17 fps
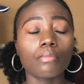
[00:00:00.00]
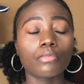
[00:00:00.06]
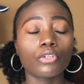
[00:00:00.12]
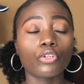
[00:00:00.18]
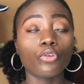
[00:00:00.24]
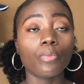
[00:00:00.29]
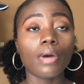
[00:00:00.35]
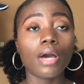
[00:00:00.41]

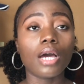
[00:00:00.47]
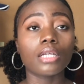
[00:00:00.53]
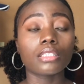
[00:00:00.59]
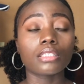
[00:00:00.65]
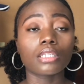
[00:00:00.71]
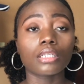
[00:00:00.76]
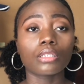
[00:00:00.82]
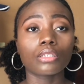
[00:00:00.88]

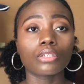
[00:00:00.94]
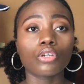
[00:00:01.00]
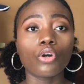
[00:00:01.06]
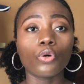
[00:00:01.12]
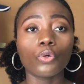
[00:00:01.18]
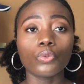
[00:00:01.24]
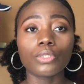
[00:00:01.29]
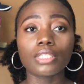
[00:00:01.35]
coupons and
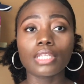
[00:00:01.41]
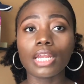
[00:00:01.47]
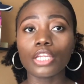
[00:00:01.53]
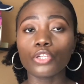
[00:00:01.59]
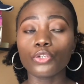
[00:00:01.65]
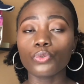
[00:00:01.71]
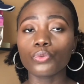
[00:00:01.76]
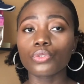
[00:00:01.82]
codes that I
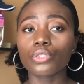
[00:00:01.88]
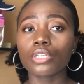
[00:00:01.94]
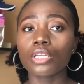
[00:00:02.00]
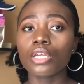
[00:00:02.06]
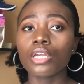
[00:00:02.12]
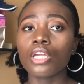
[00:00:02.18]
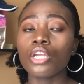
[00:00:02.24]
used